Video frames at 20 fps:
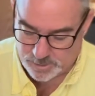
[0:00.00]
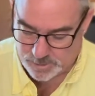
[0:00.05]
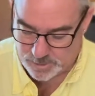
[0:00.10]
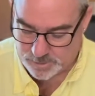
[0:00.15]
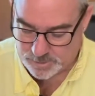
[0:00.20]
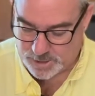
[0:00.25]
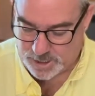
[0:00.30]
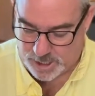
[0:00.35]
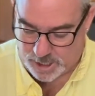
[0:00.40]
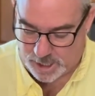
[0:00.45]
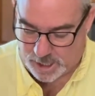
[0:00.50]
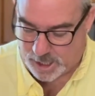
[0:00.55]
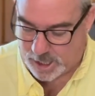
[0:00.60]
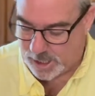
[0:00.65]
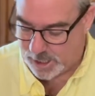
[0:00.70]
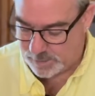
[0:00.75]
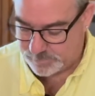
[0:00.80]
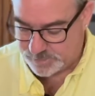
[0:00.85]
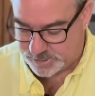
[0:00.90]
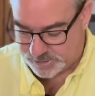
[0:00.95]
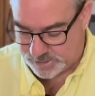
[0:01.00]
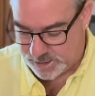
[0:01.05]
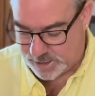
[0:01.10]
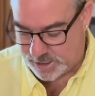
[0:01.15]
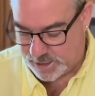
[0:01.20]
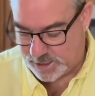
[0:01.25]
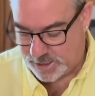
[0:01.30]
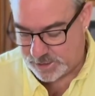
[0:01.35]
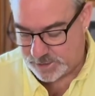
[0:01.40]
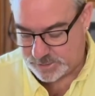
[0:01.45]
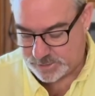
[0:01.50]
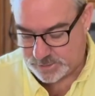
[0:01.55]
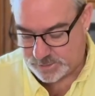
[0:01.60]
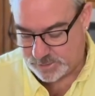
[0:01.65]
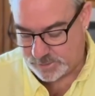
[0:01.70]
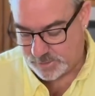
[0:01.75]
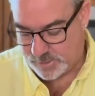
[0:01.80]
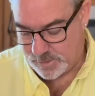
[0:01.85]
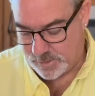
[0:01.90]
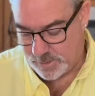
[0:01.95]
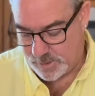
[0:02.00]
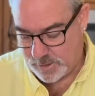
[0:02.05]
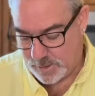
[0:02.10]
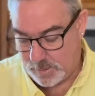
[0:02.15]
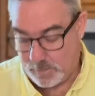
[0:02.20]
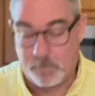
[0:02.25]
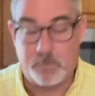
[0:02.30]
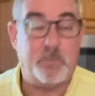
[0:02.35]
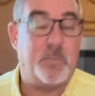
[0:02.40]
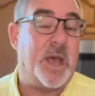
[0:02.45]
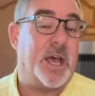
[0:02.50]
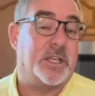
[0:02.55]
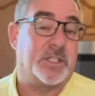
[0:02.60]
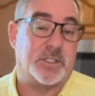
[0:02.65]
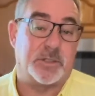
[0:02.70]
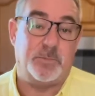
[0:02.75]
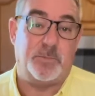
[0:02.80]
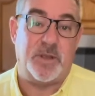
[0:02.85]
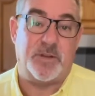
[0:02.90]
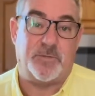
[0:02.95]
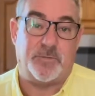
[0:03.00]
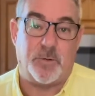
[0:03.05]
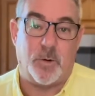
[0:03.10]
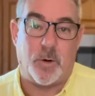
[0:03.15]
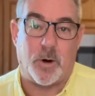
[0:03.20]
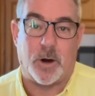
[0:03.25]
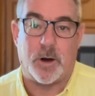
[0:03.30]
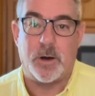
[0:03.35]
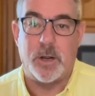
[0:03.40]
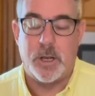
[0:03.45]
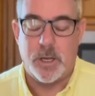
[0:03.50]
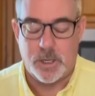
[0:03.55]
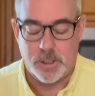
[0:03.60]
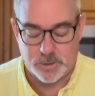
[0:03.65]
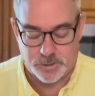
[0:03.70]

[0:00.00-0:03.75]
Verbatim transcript: The ham says best before.